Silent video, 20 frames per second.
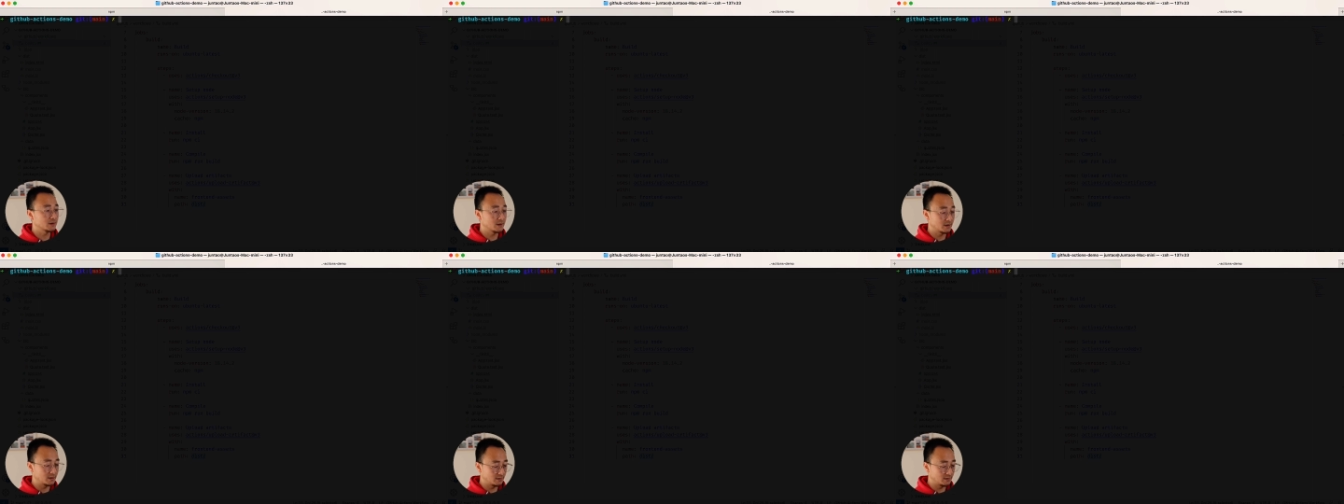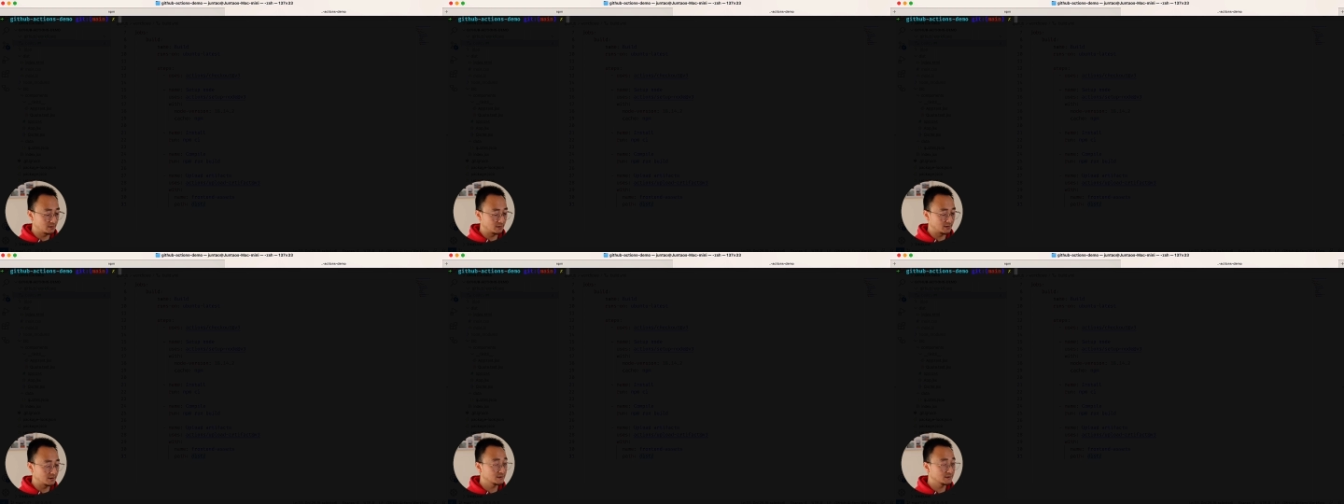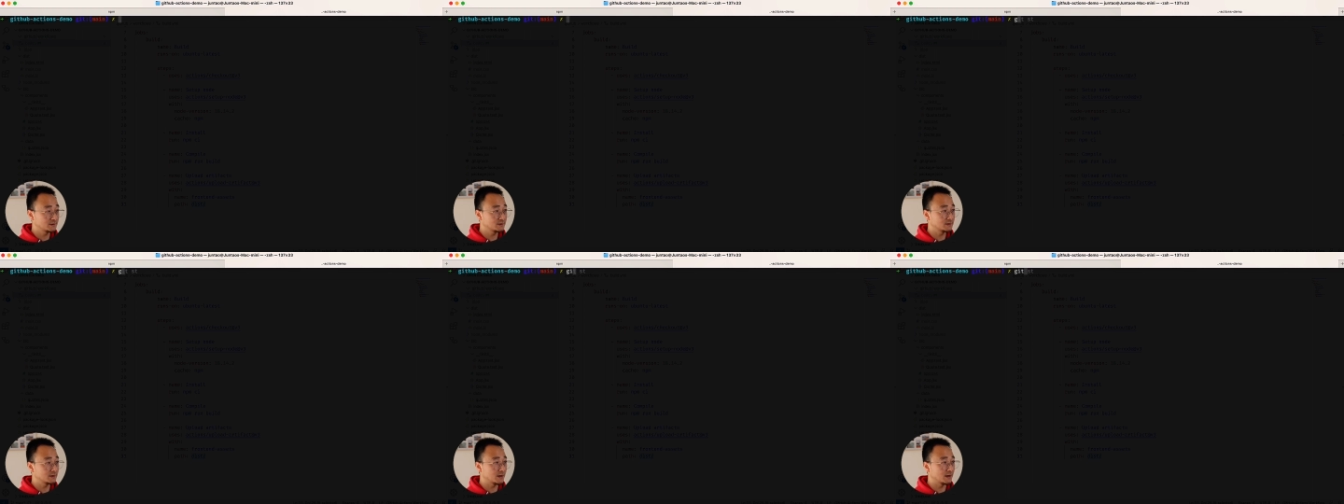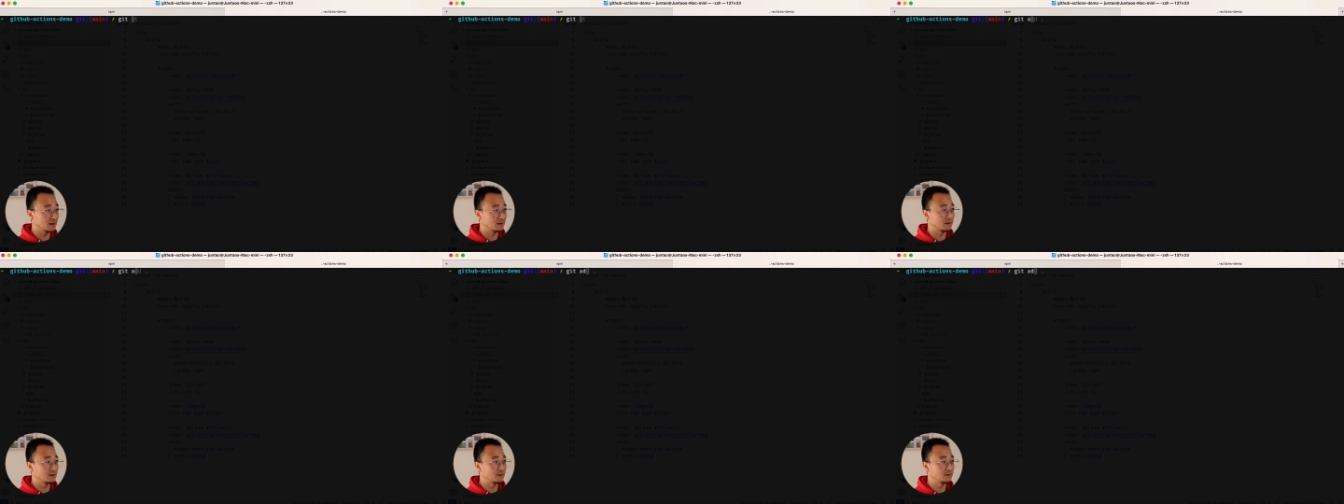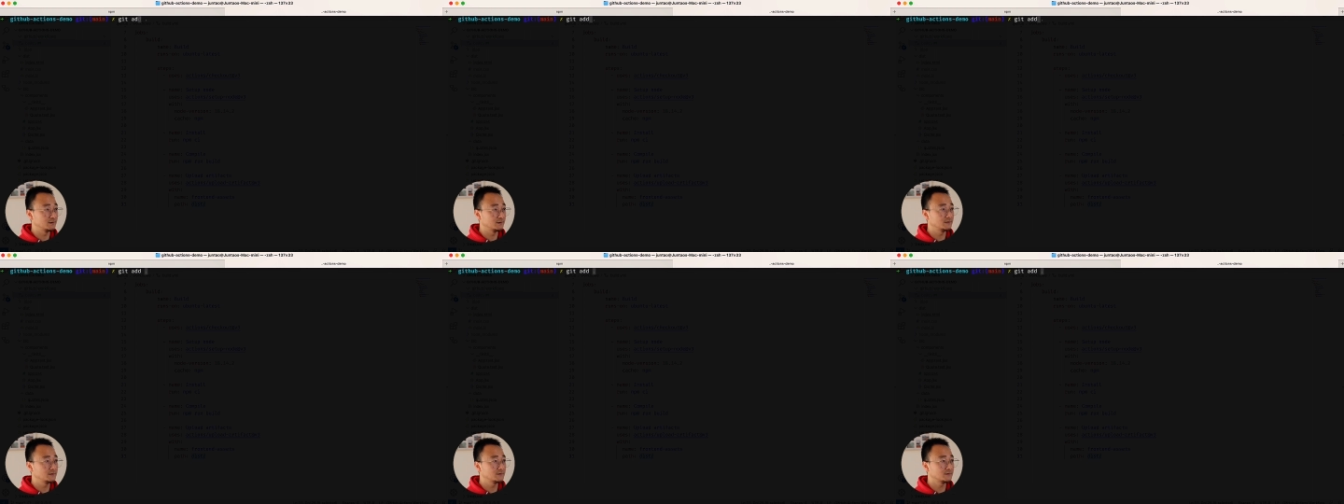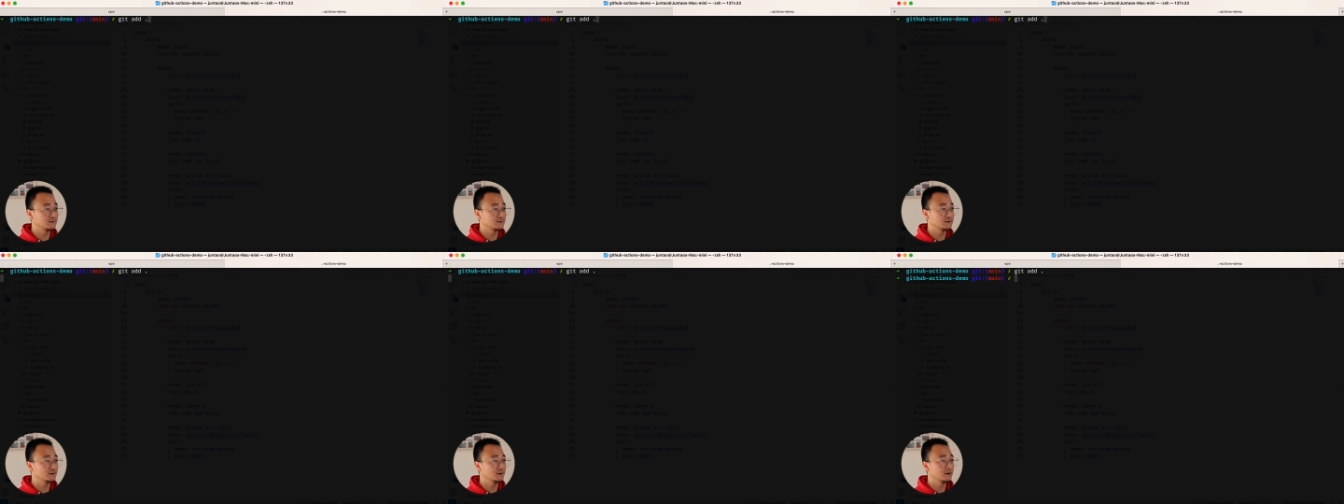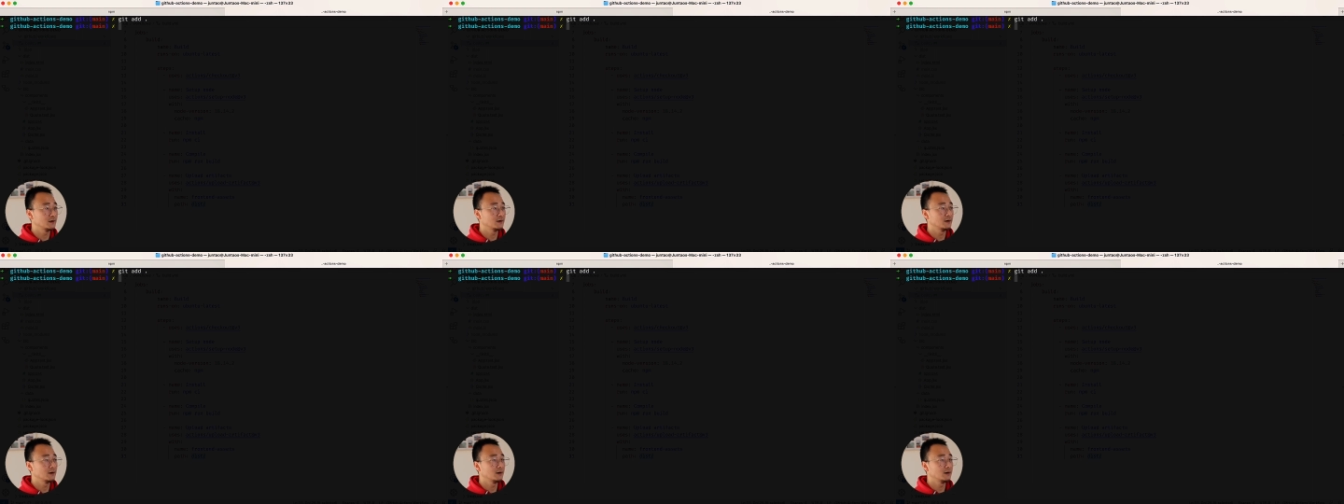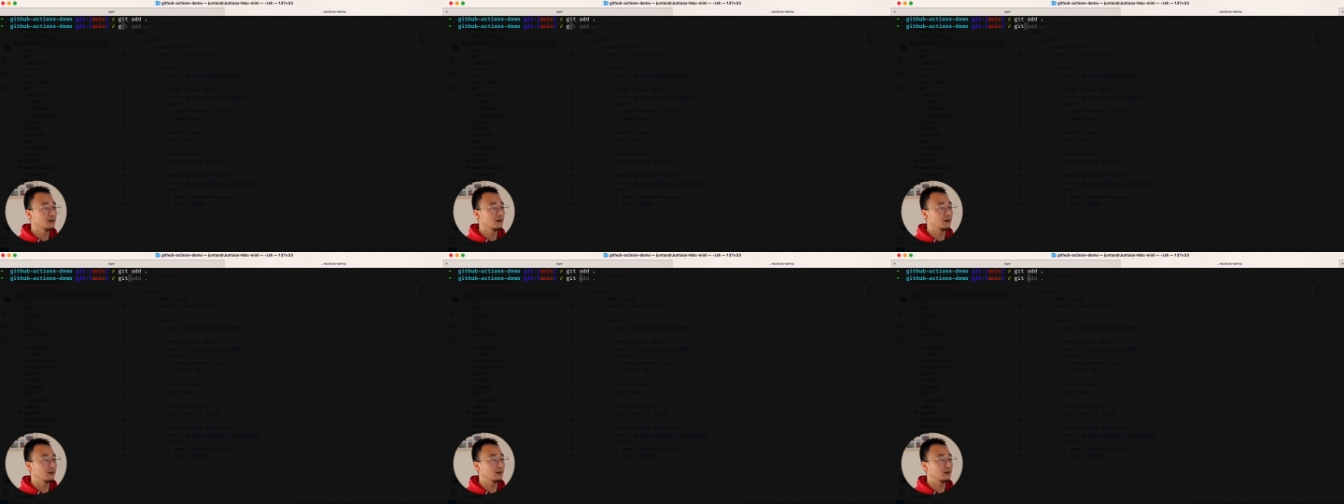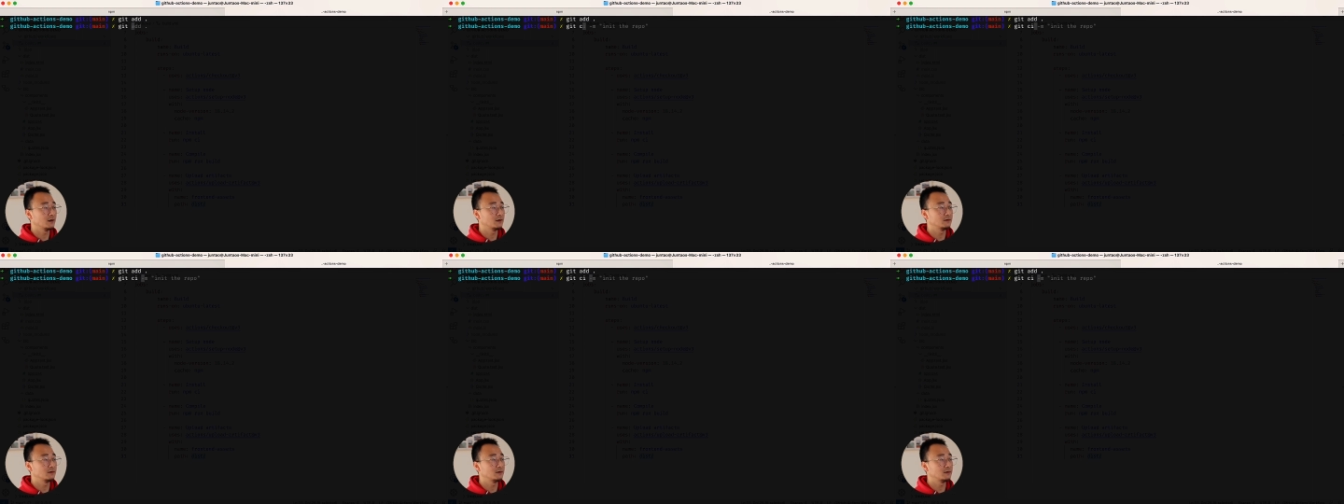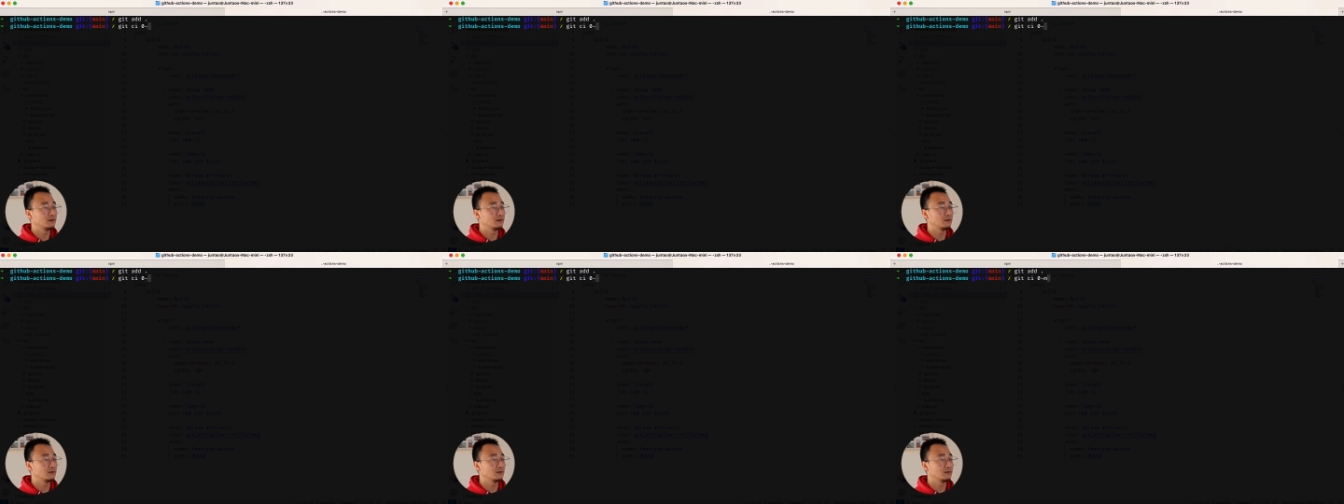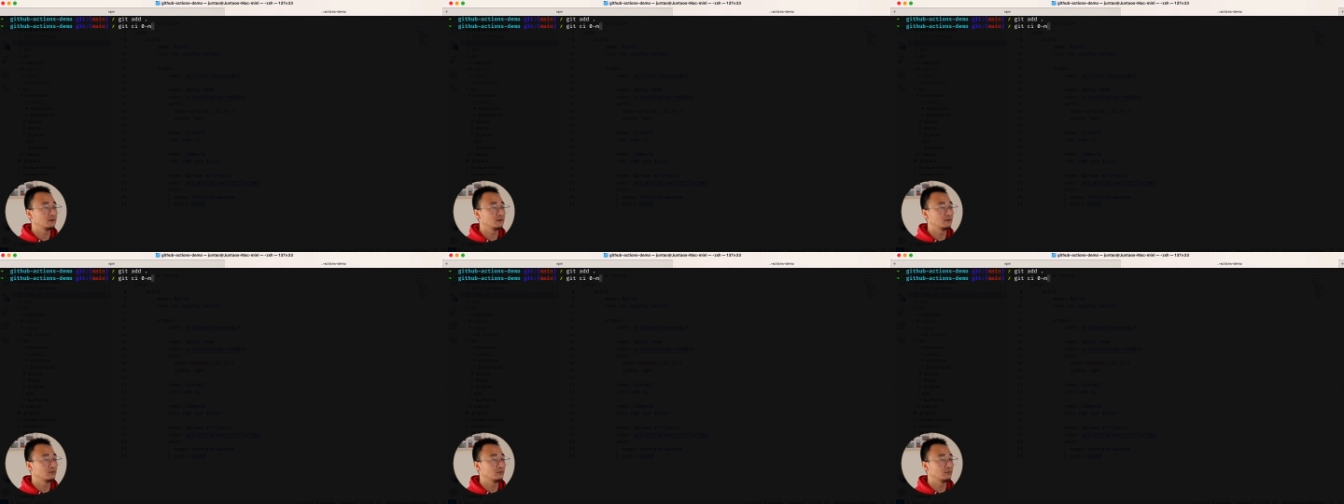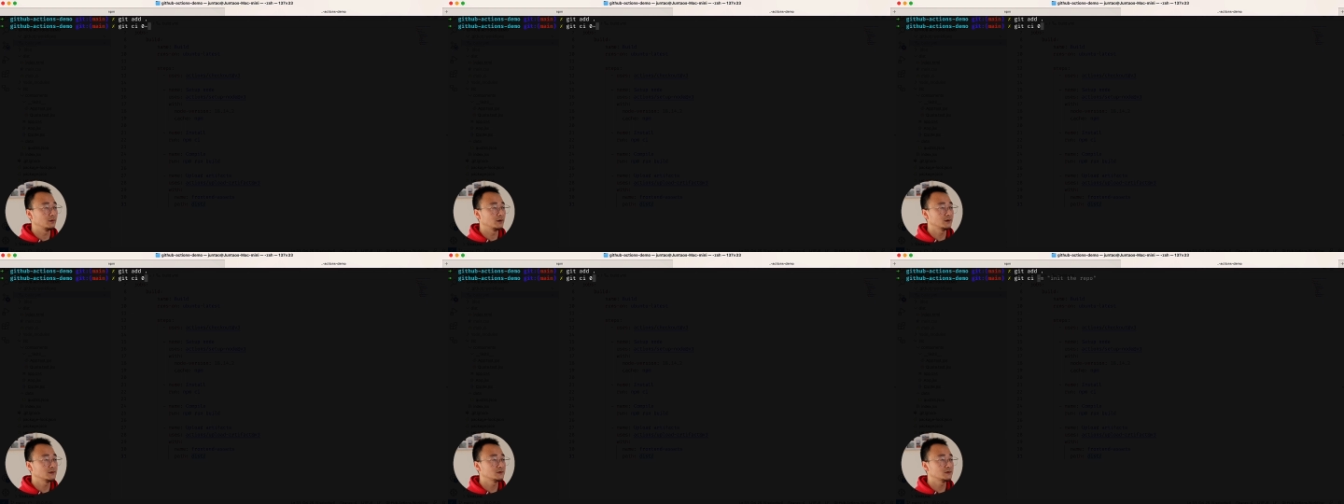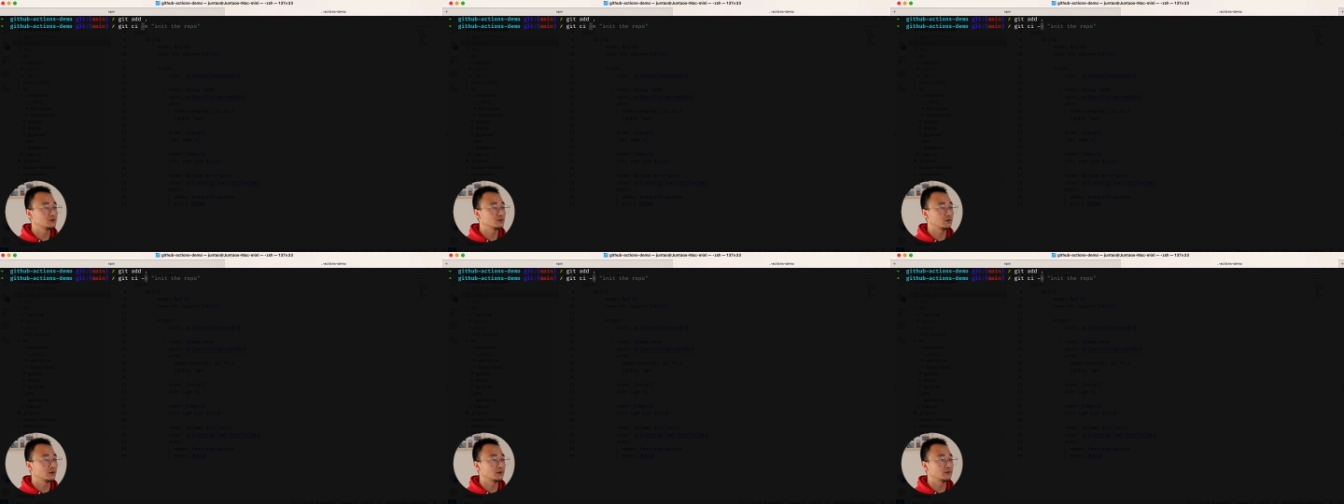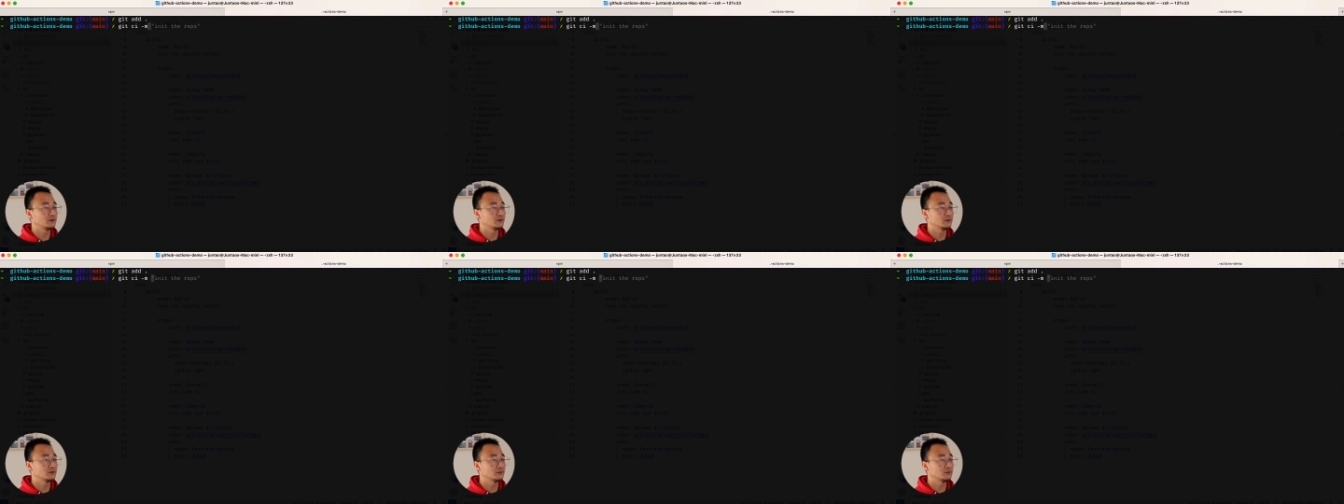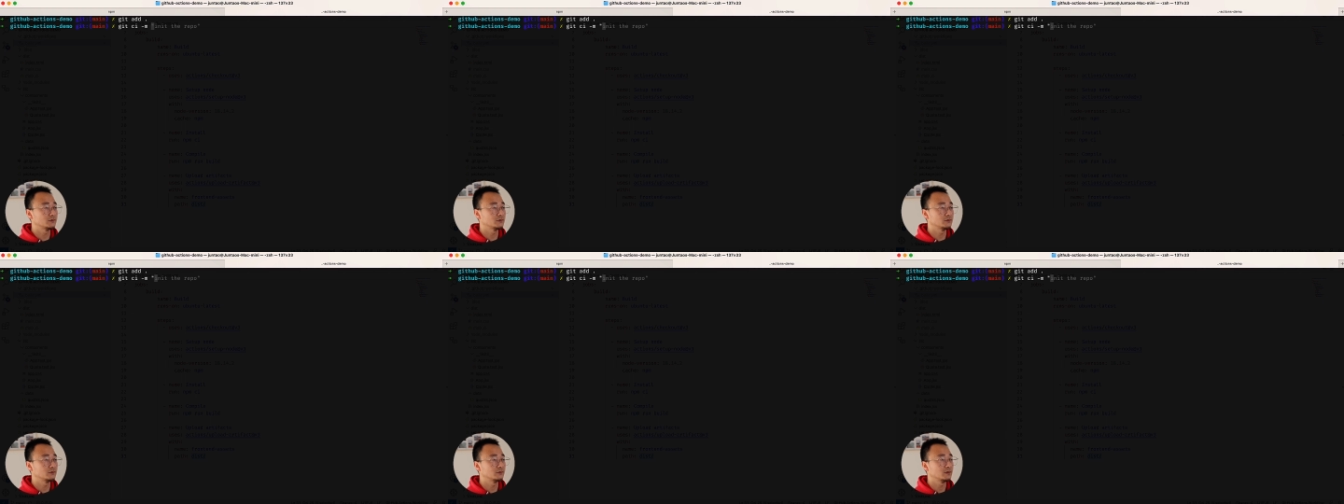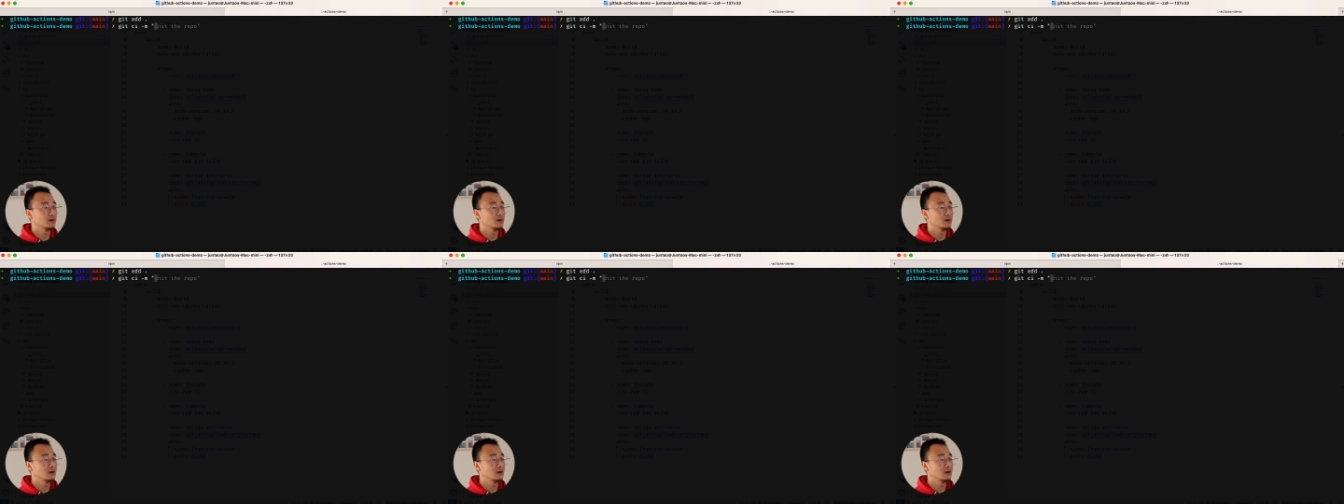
And let's add this, and uh, let's try to